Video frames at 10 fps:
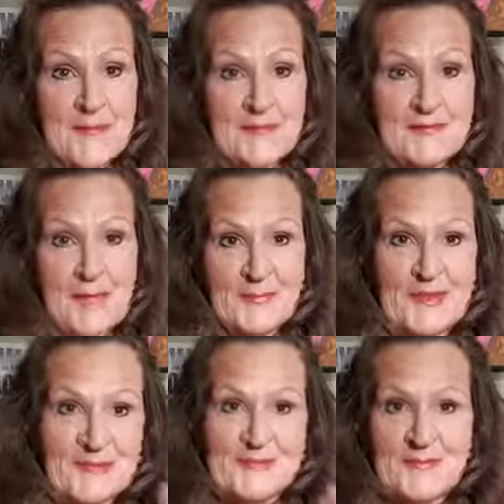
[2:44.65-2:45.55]
us happy.
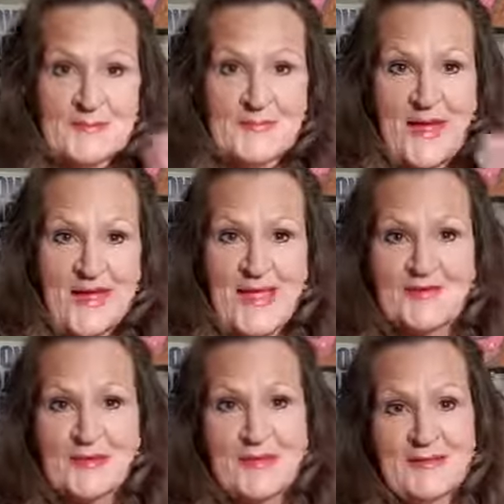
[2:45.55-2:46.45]
Bye.
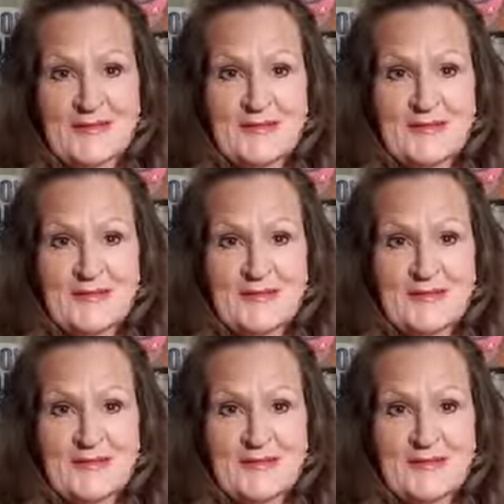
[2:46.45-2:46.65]
Have an amazing